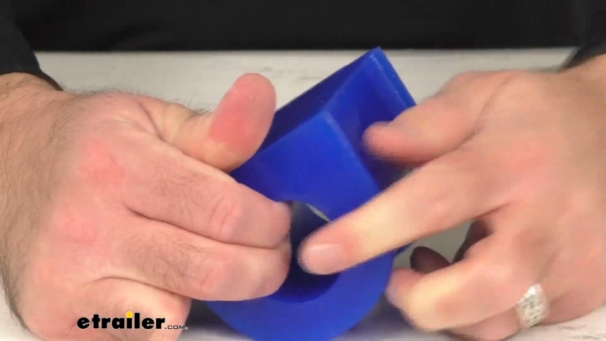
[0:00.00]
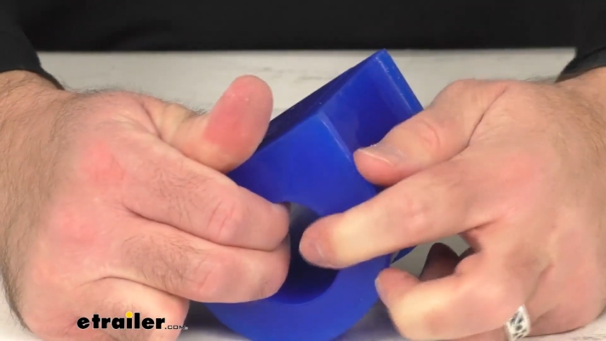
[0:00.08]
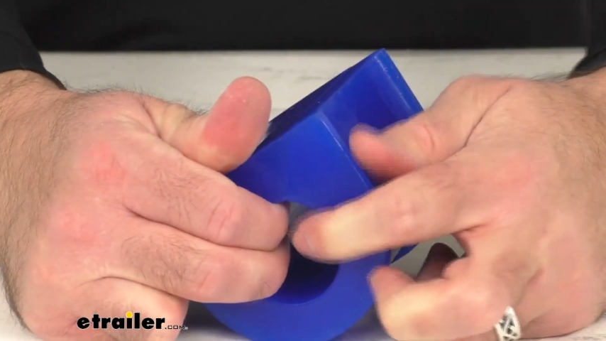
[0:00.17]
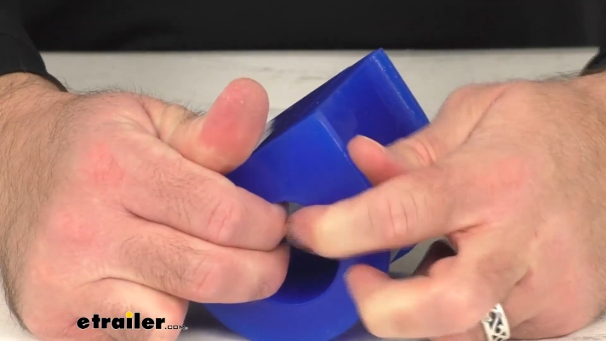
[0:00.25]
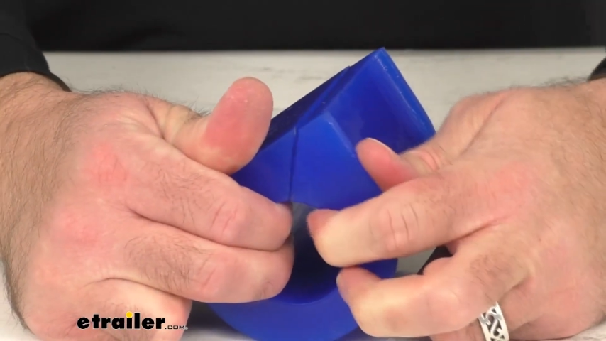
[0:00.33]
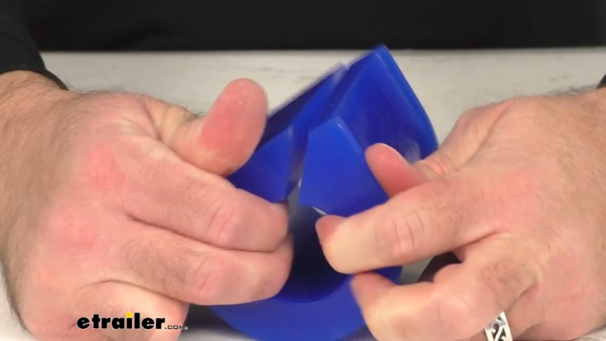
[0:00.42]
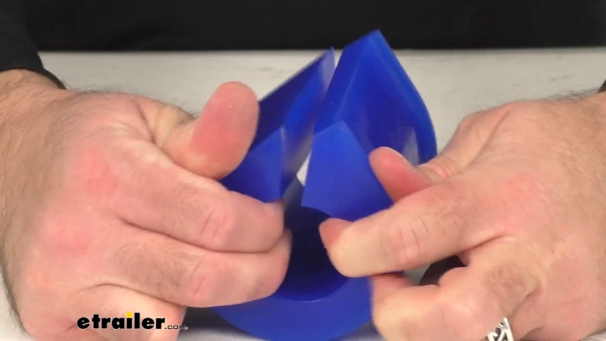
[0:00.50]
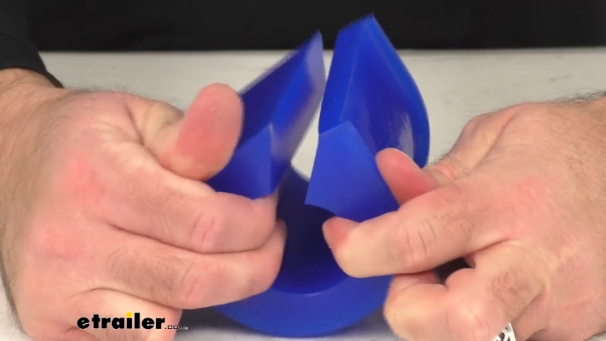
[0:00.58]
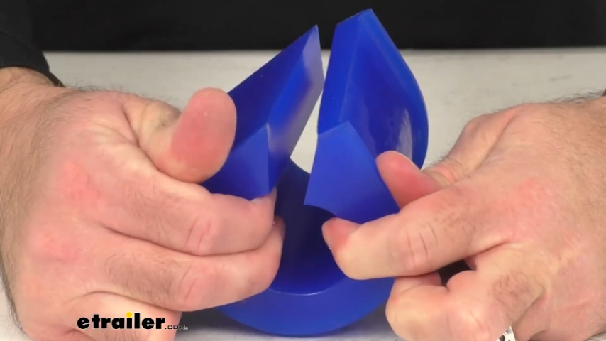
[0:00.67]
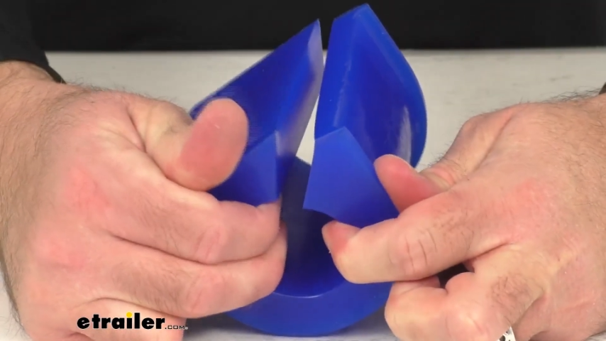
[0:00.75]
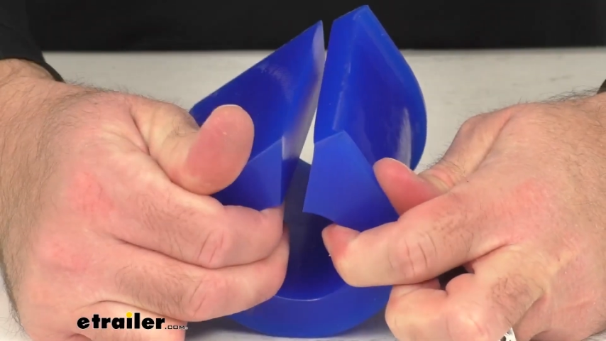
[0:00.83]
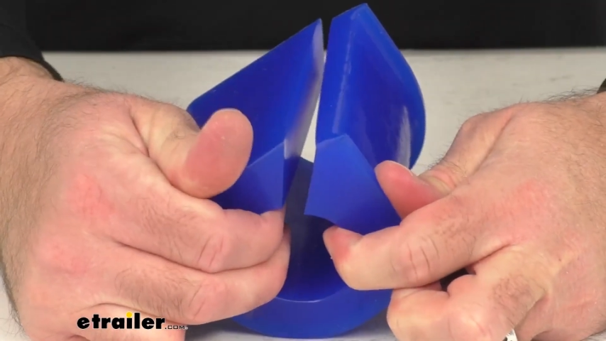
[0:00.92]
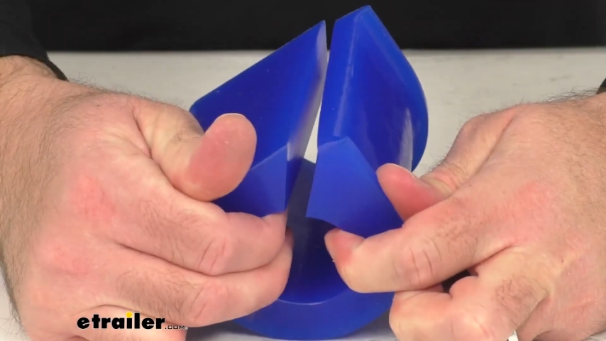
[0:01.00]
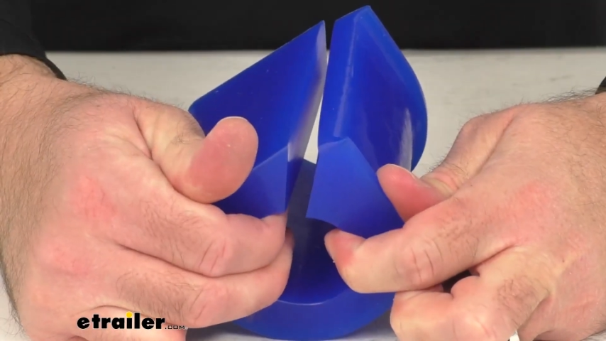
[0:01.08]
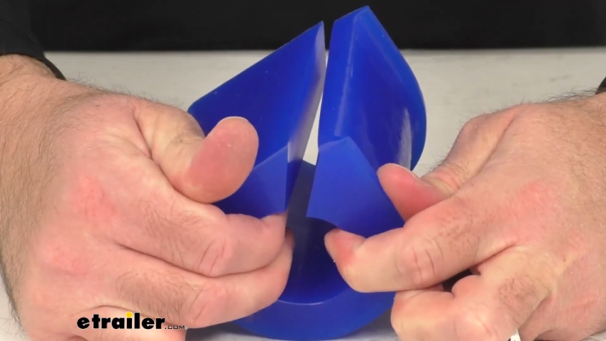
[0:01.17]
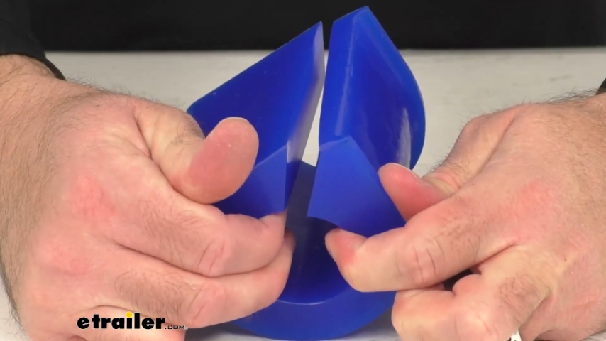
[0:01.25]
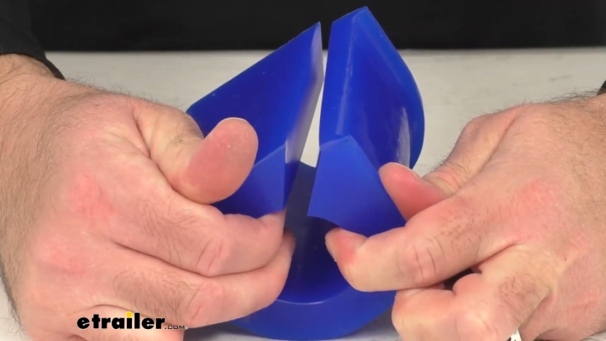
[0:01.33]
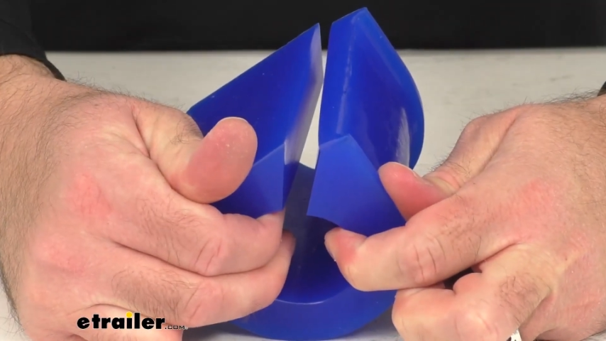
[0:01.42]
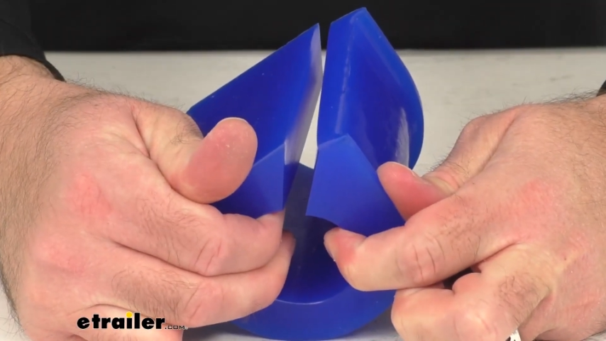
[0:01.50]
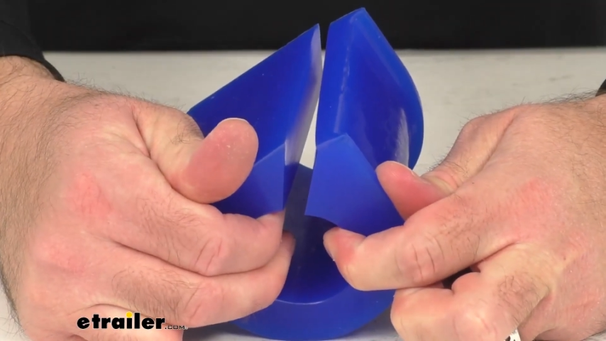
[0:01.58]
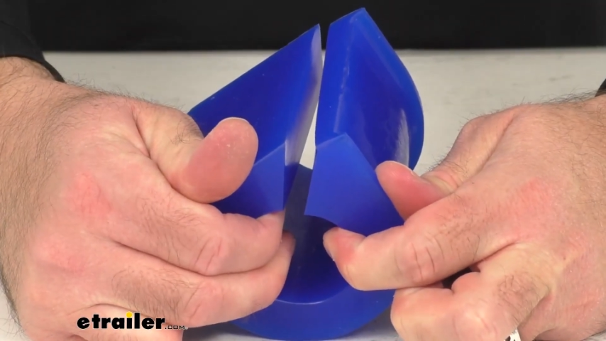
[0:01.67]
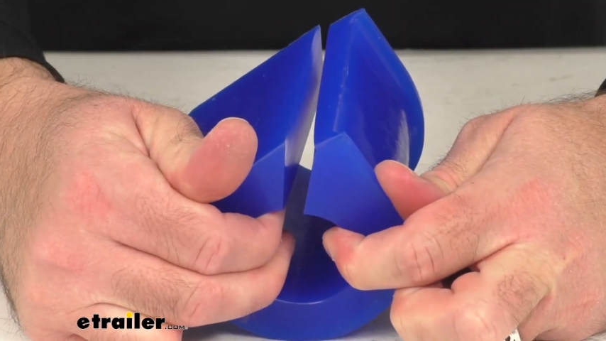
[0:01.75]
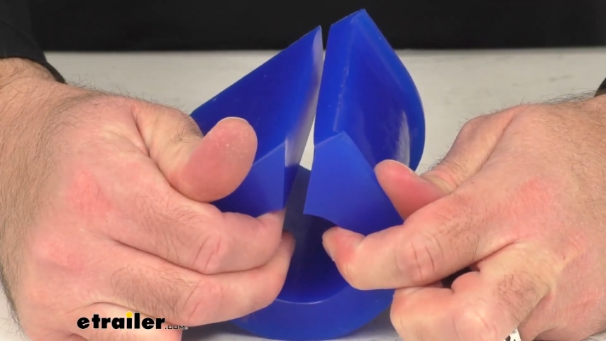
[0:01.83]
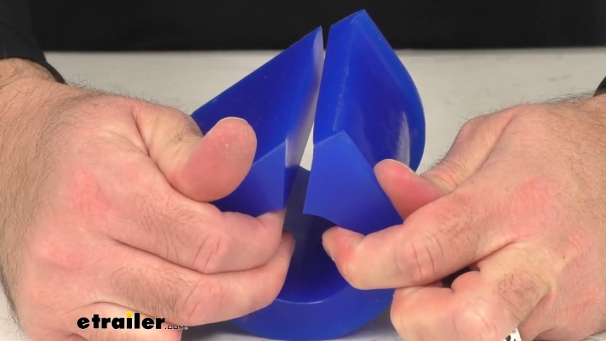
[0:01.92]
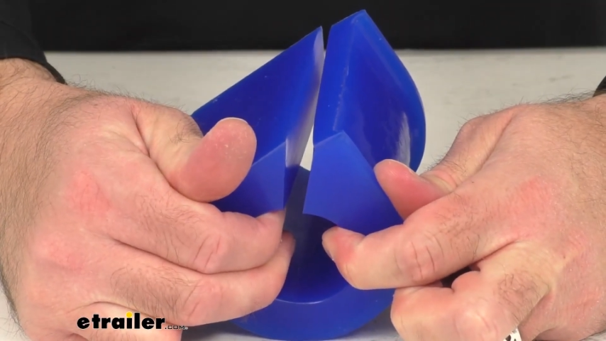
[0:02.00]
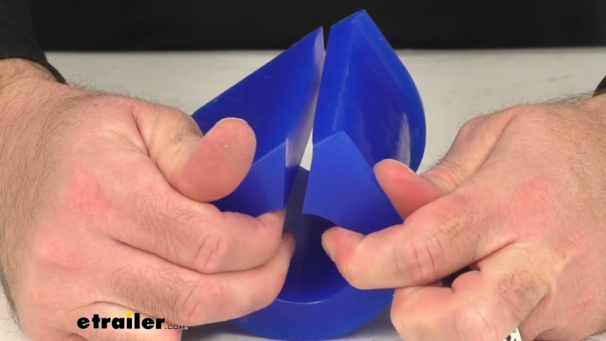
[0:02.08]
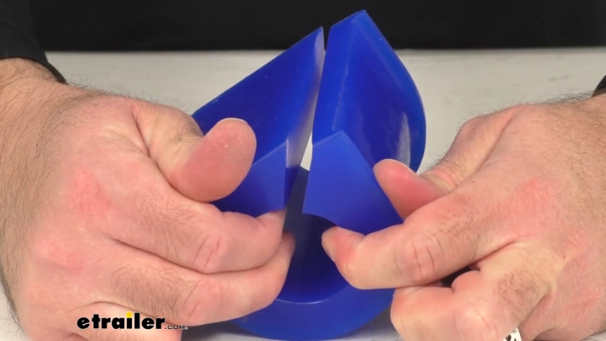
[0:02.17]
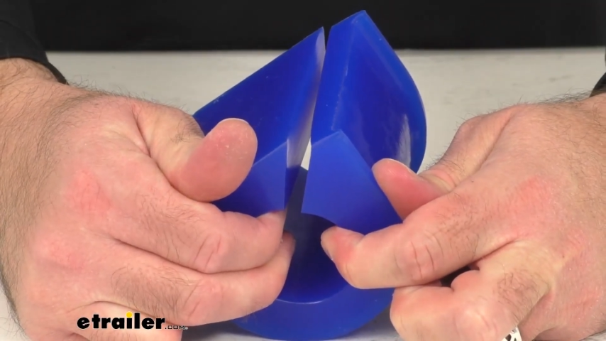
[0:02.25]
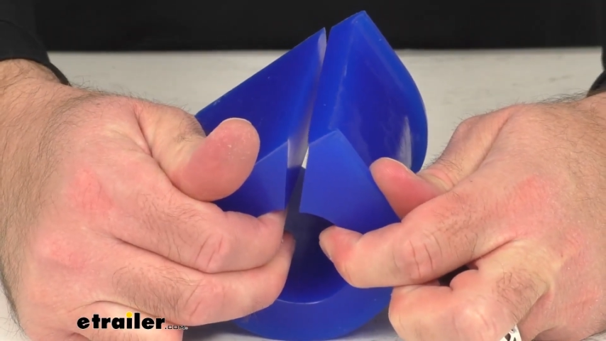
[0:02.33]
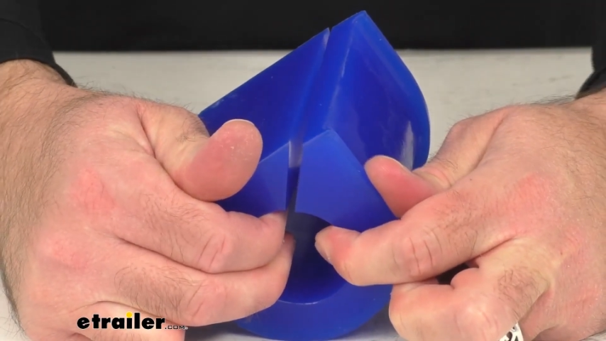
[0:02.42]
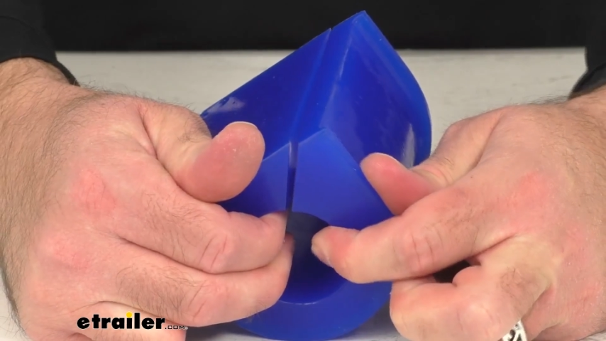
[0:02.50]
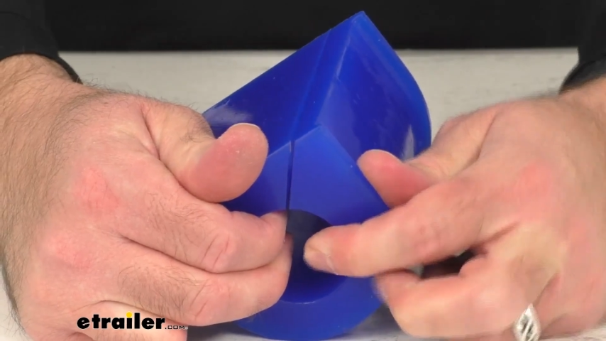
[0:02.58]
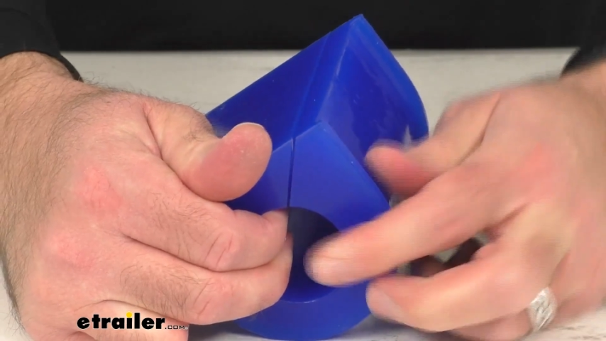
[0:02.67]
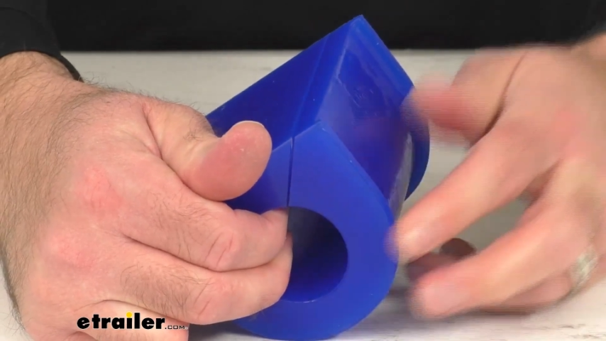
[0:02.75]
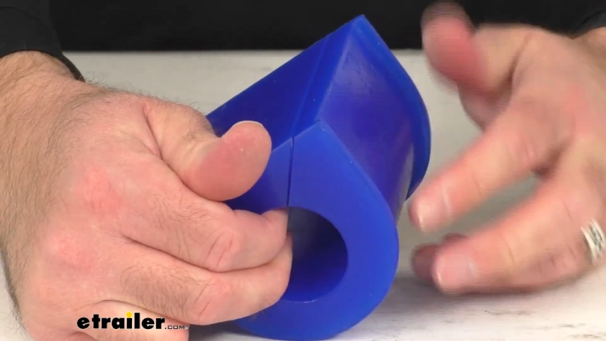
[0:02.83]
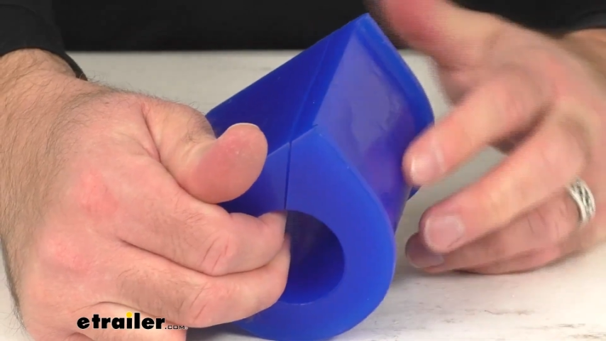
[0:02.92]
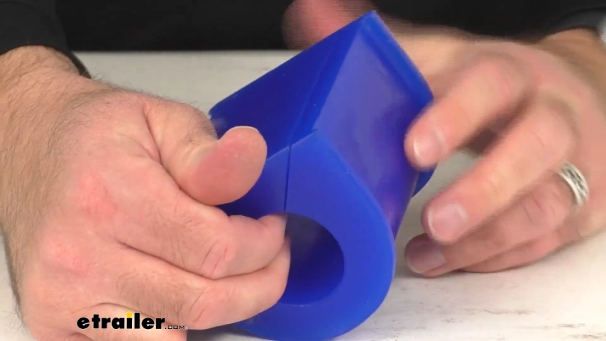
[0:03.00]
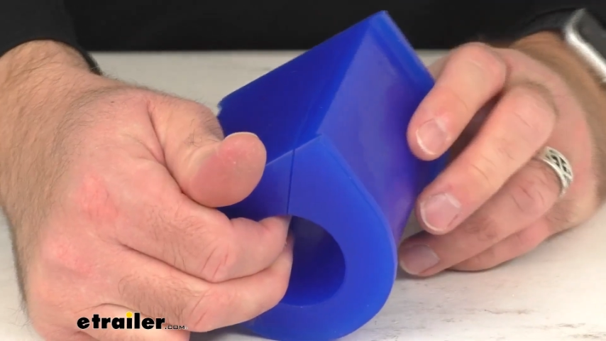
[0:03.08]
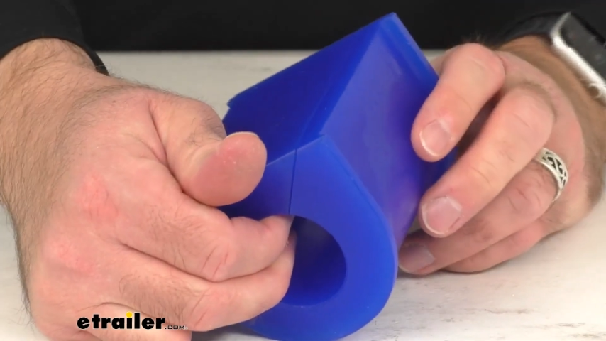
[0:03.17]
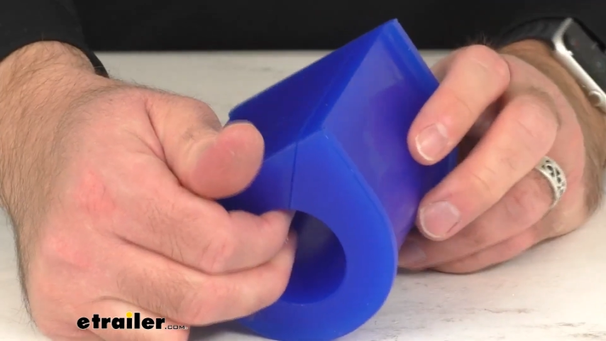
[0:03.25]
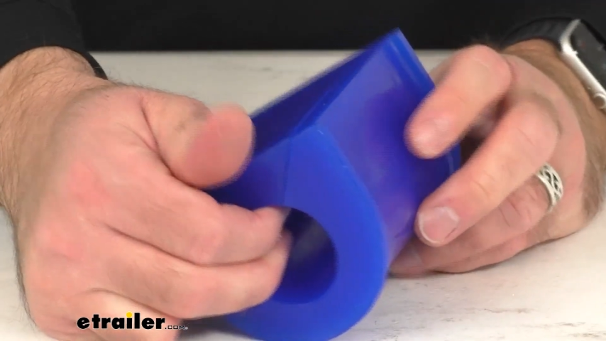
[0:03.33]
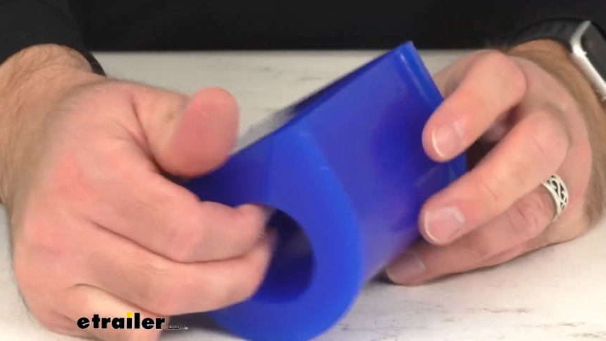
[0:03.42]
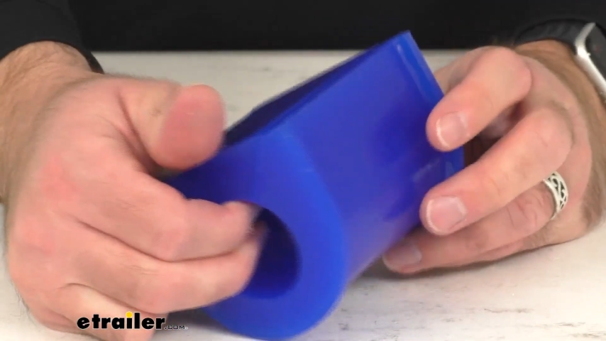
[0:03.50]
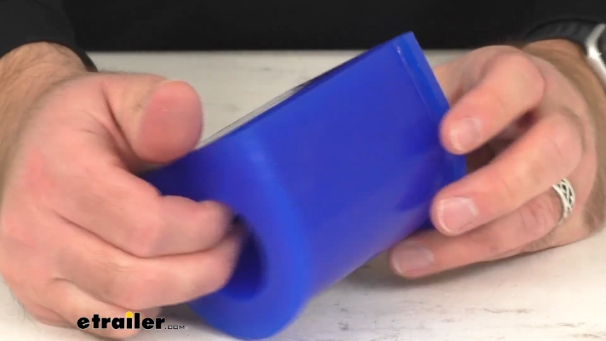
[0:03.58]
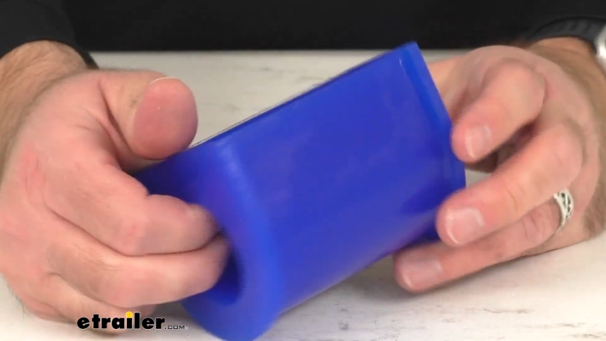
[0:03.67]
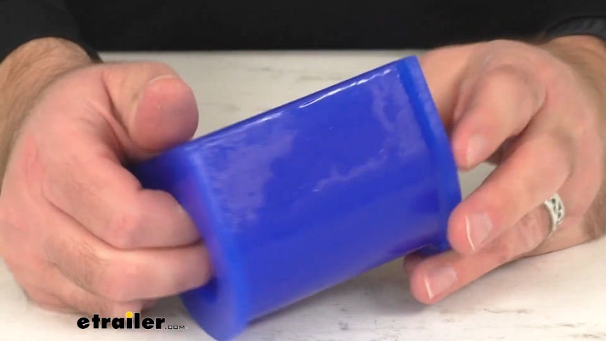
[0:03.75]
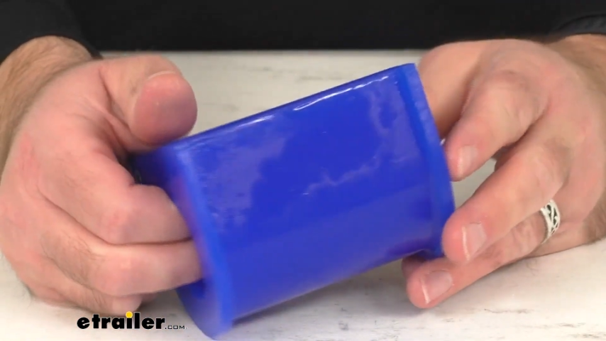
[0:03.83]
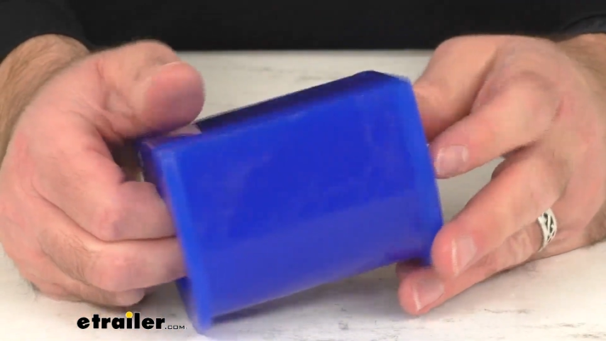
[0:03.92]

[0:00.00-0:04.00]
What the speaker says: [unreadable: no face in view]